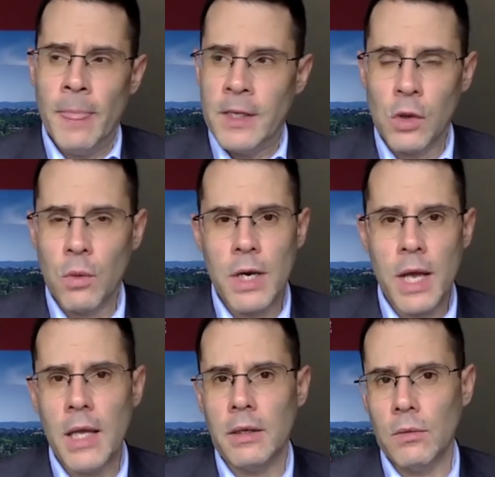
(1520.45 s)
So we're
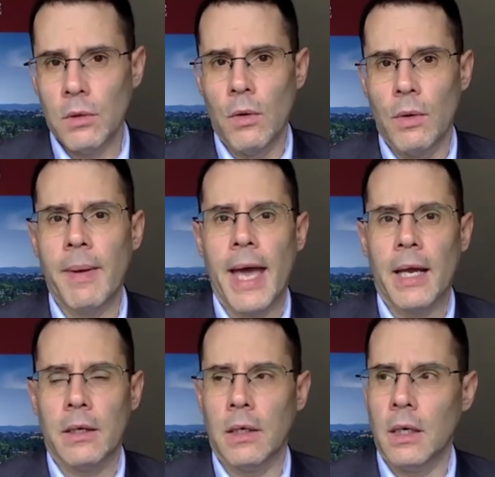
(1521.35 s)
not going back,
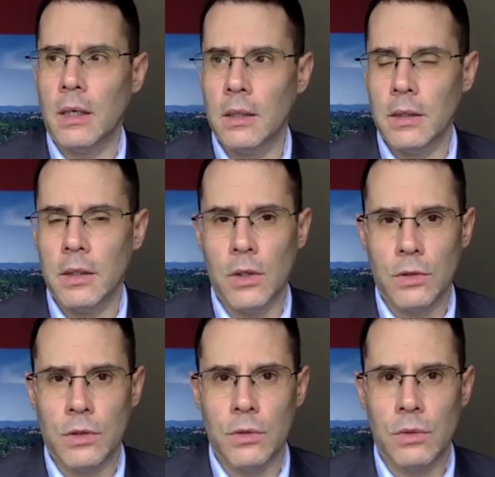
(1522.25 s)

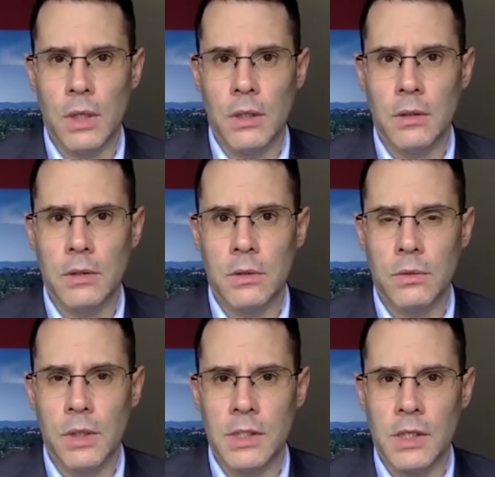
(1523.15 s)
to
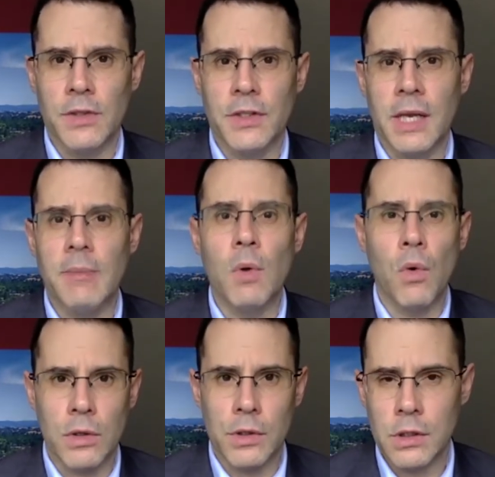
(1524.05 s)
sell the same
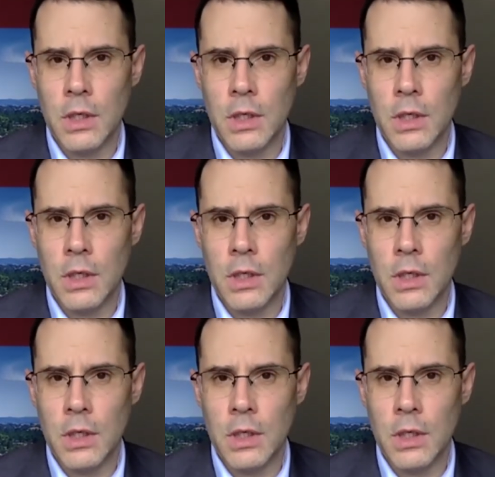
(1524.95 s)
horse